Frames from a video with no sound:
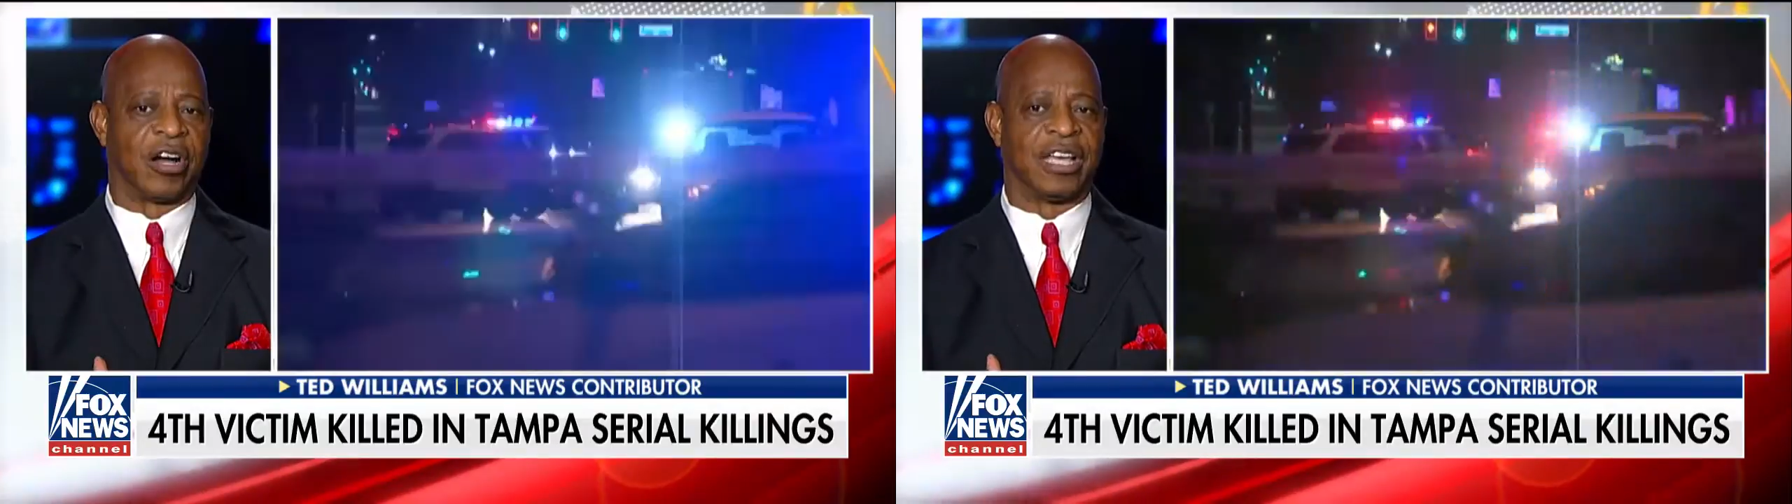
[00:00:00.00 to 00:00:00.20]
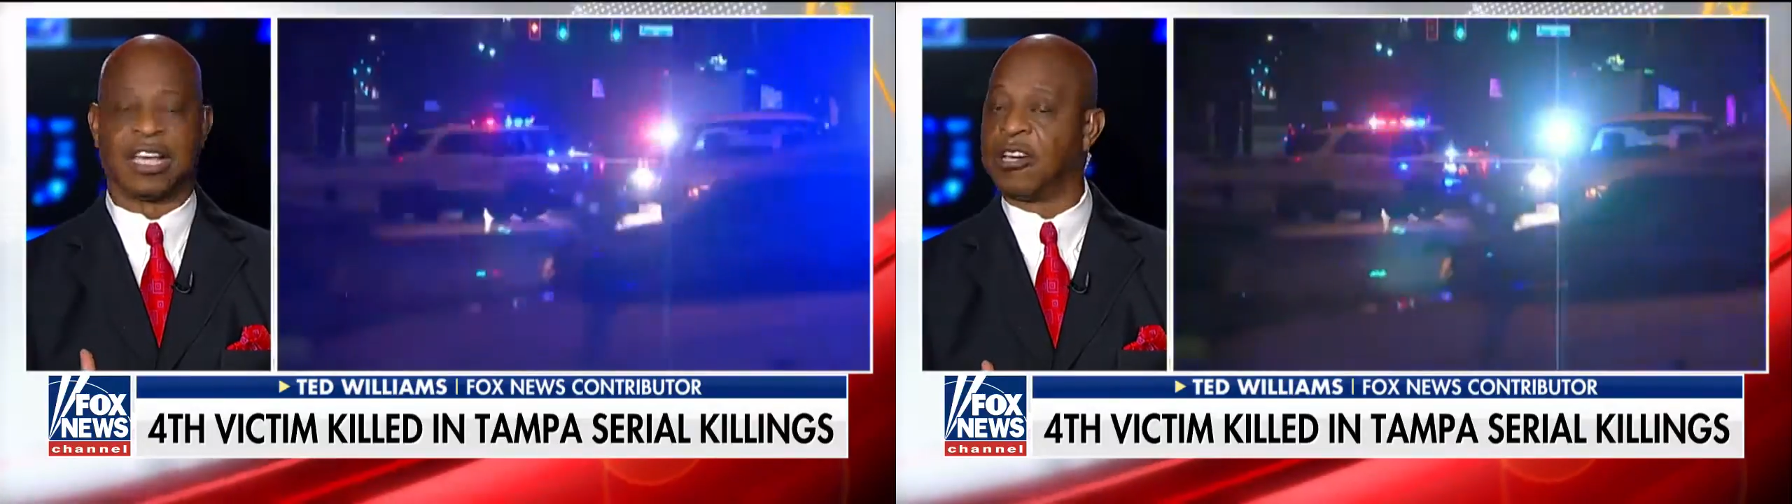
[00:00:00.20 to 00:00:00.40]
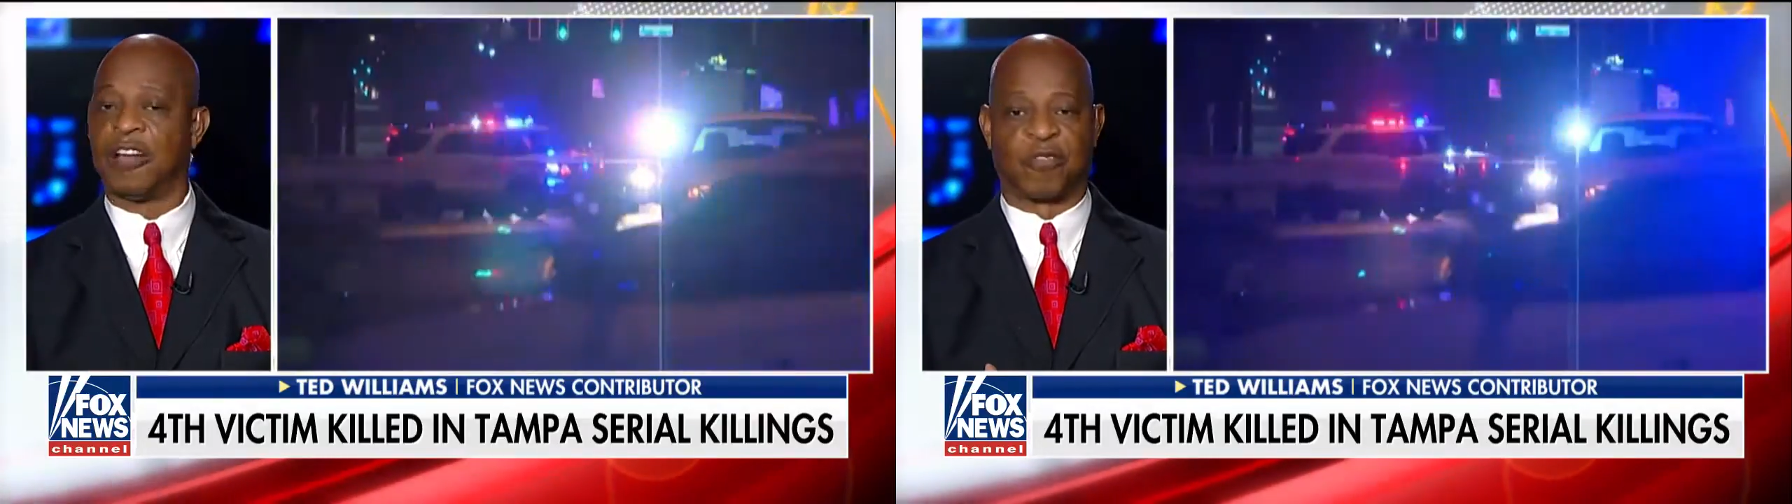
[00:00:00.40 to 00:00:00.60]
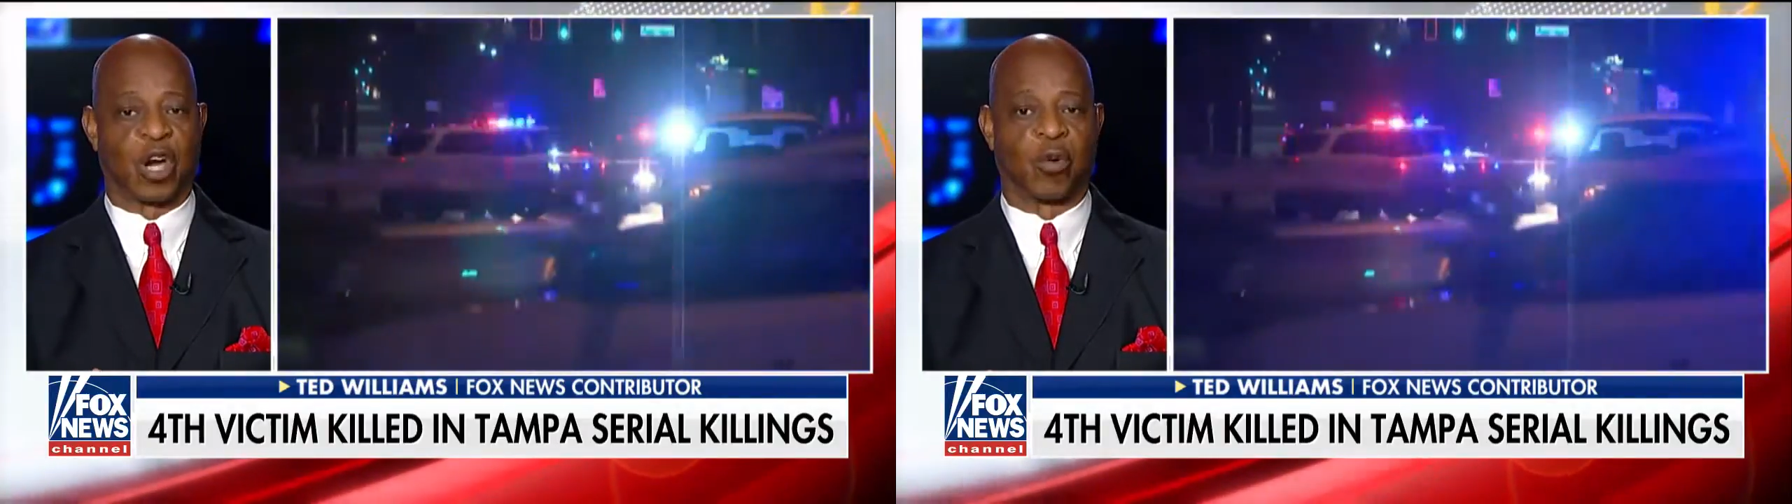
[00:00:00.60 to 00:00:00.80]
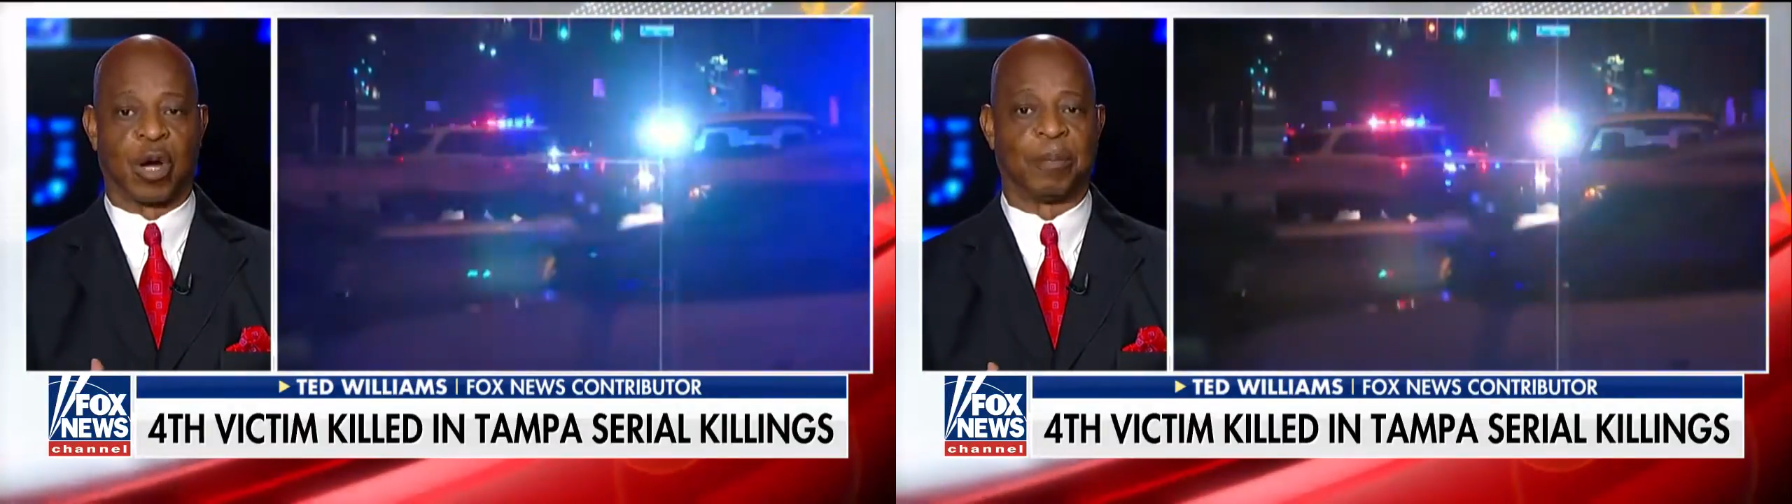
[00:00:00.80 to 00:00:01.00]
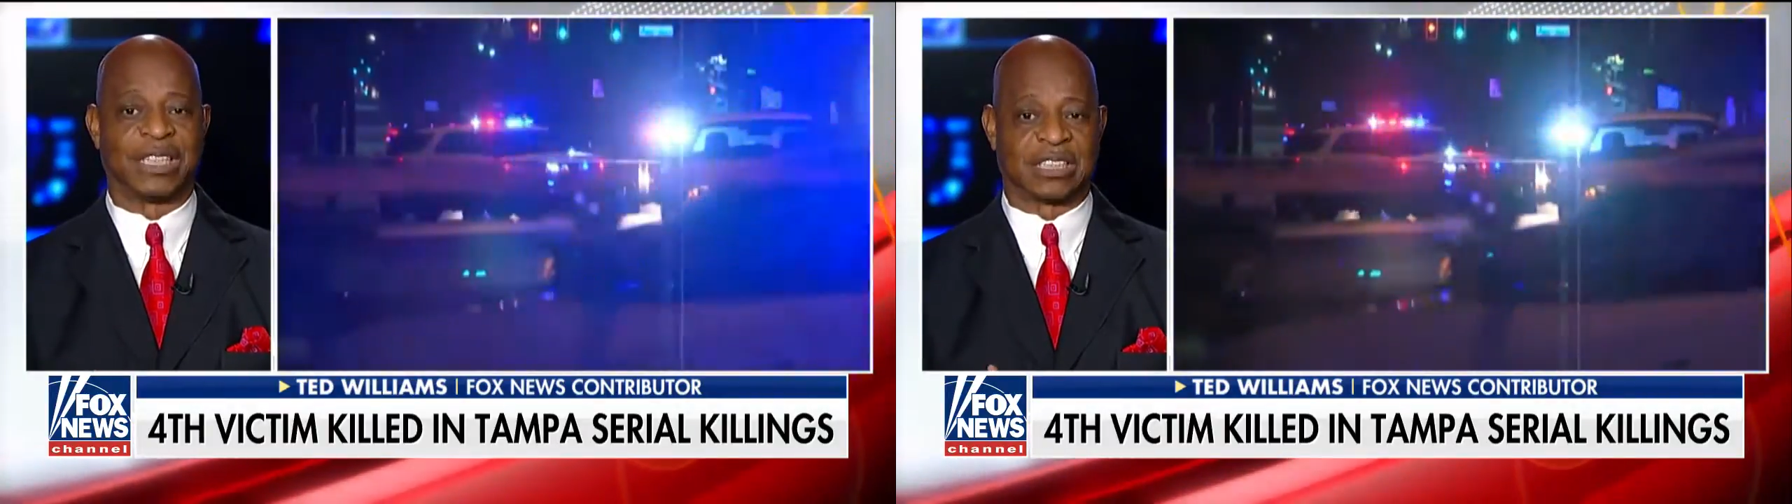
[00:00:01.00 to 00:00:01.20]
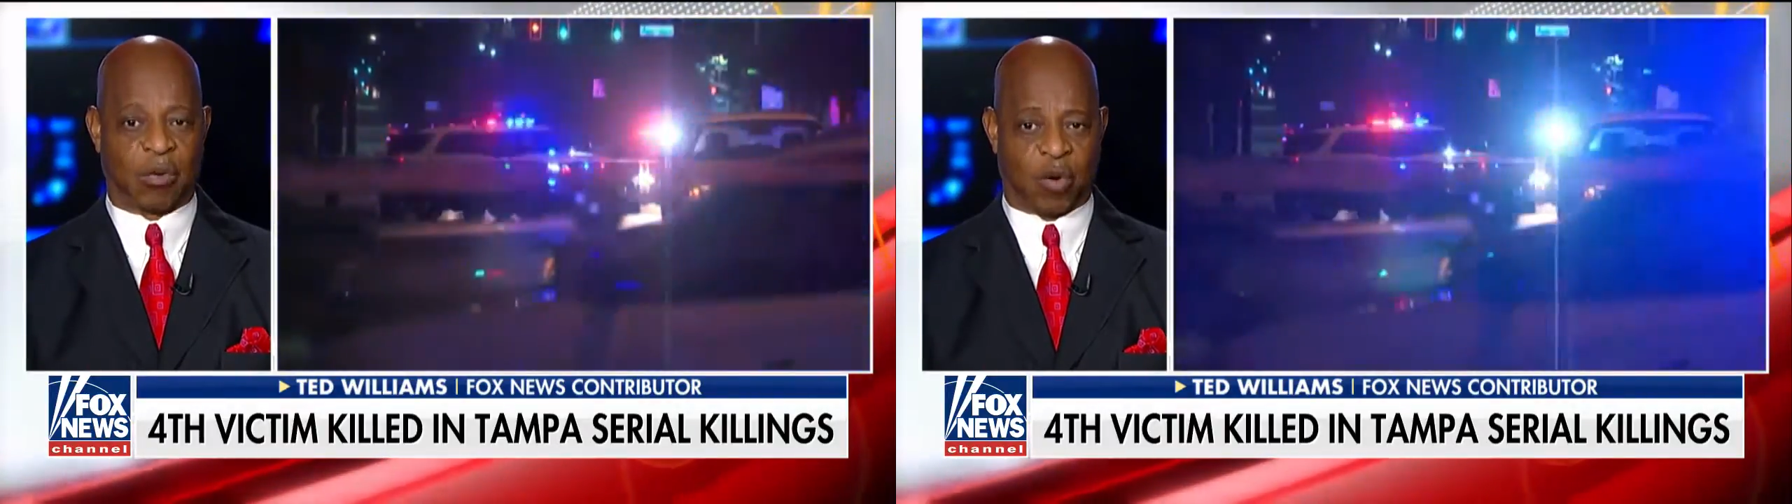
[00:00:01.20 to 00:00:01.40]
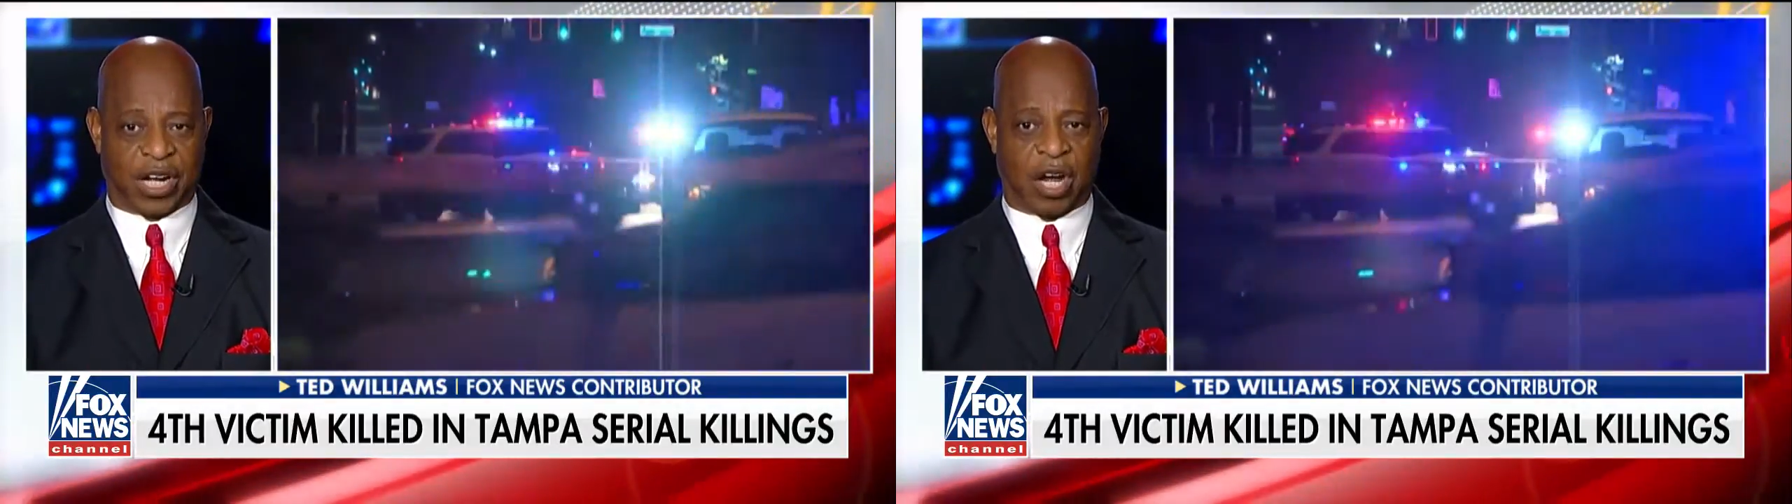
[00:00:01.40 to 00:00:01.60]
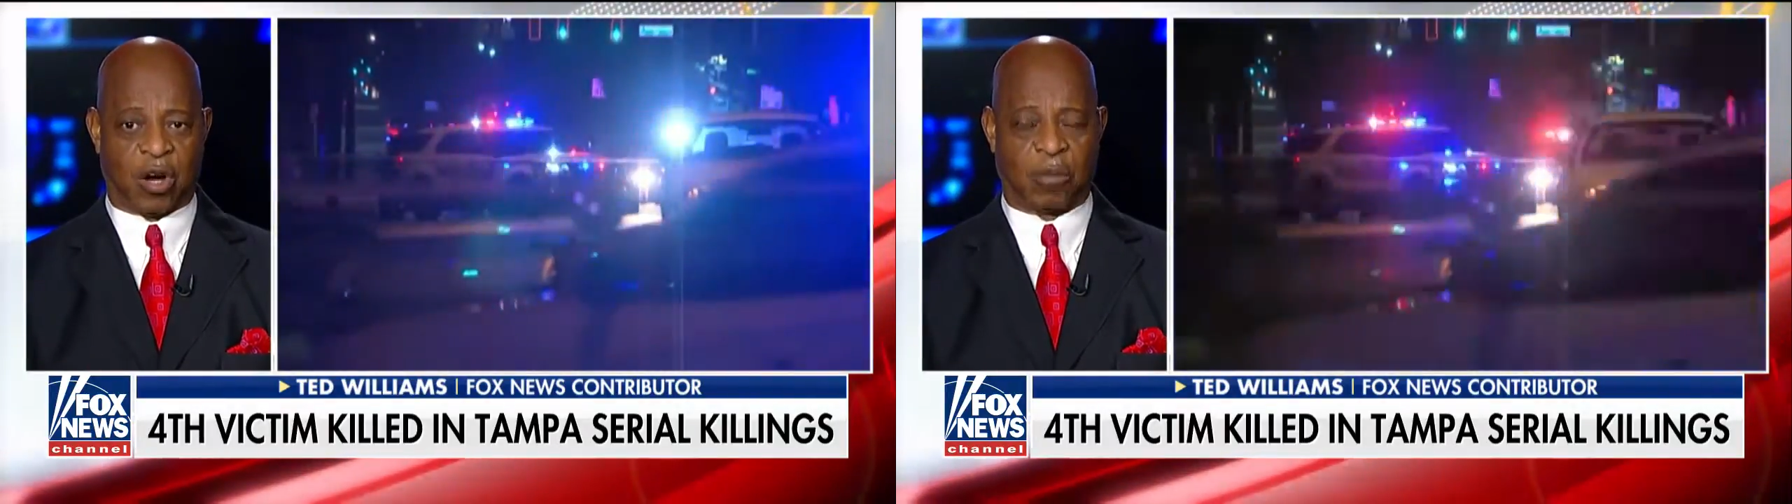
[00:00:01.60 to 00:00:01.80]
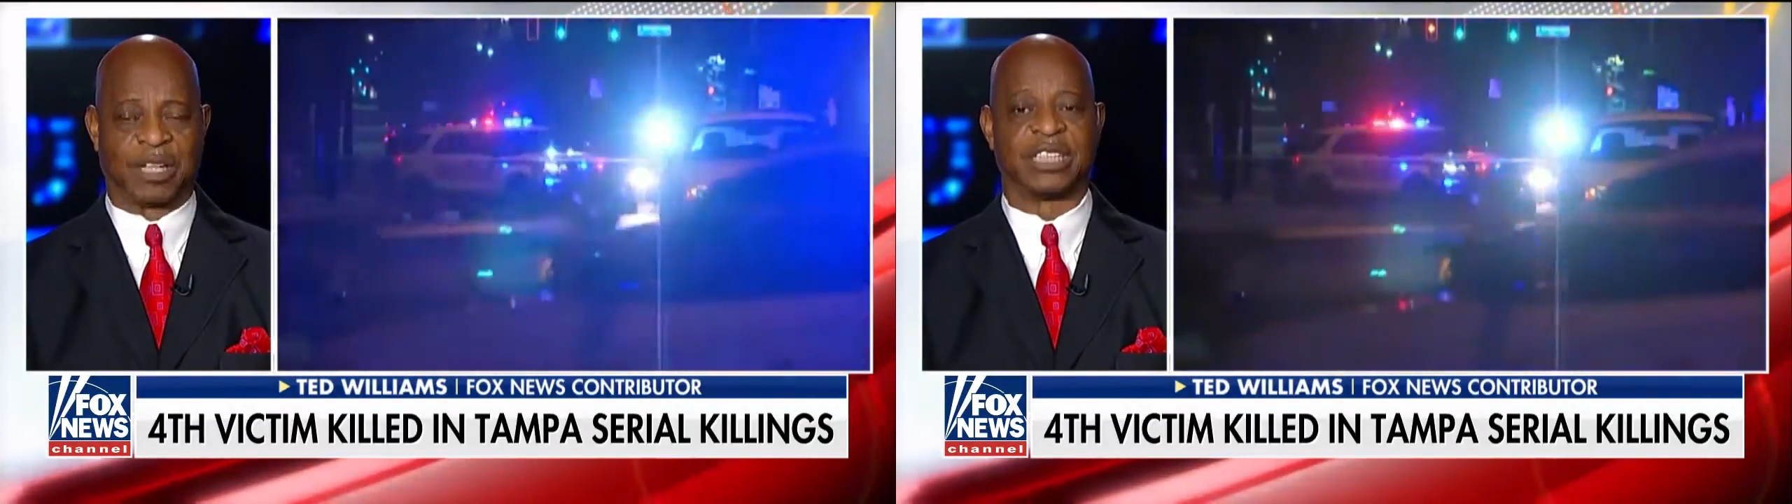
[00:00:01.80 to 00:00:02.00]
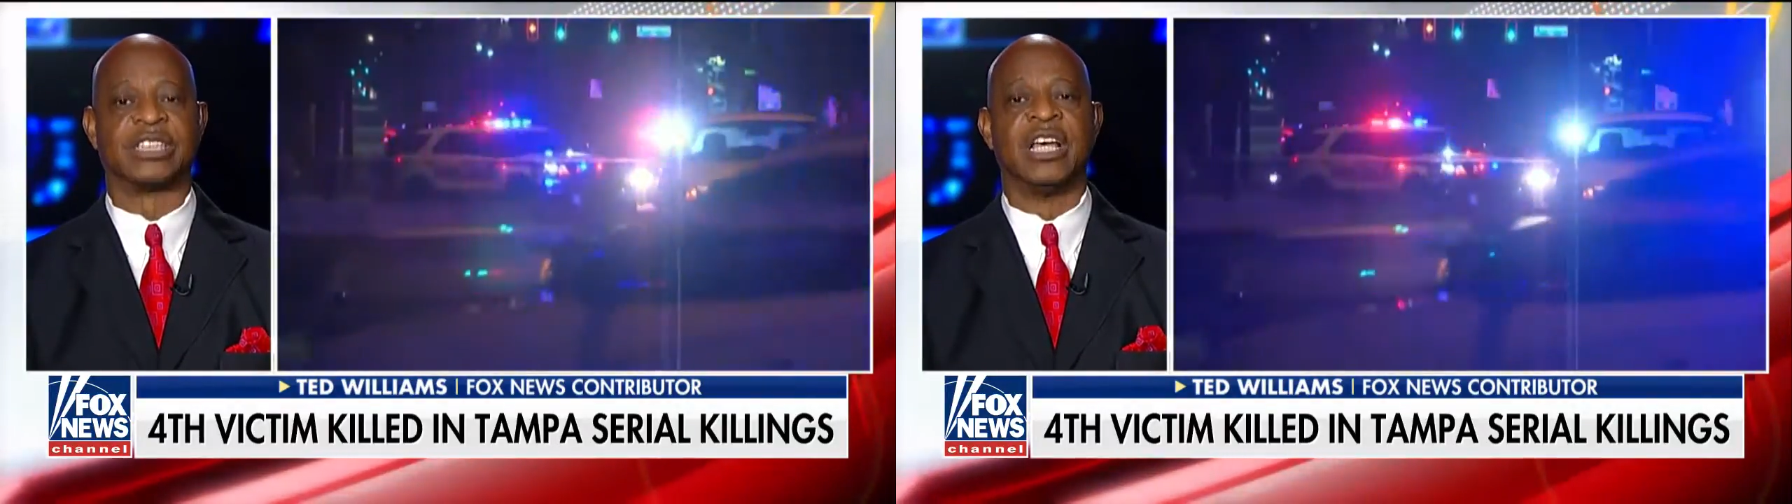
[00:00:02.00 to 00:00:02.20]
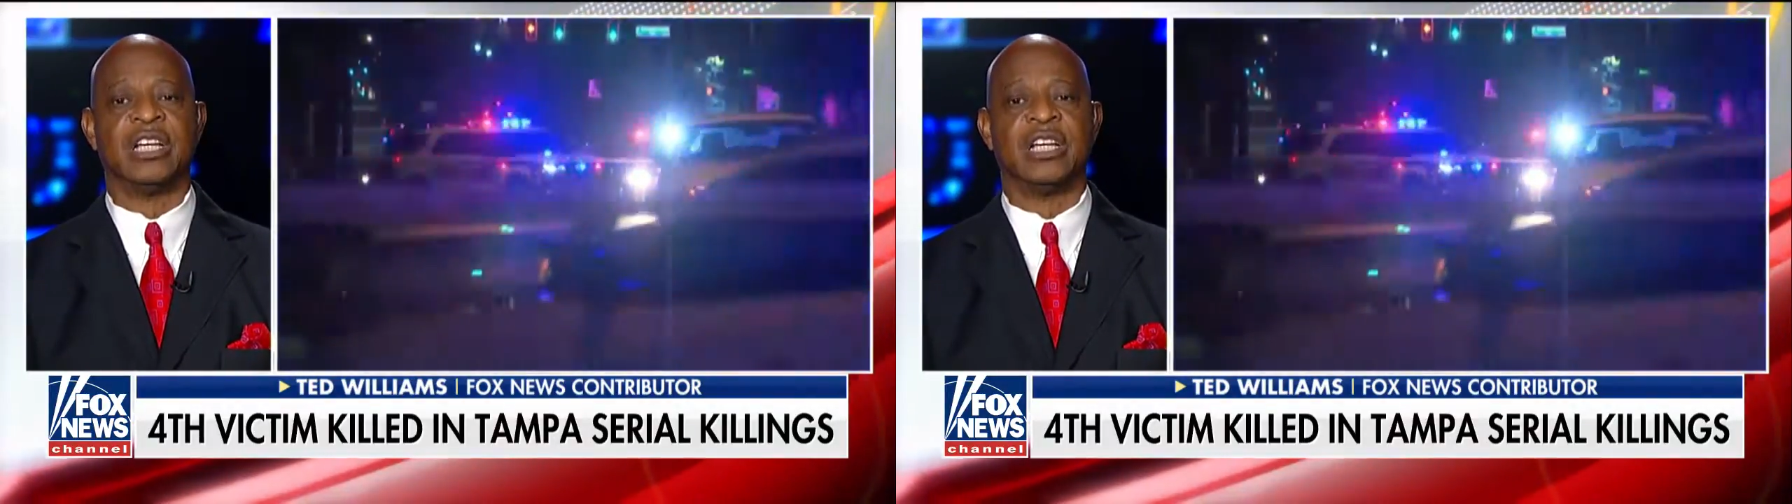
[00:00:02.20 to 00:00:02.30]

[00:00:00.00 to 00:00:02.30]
he could very well be someone homeless.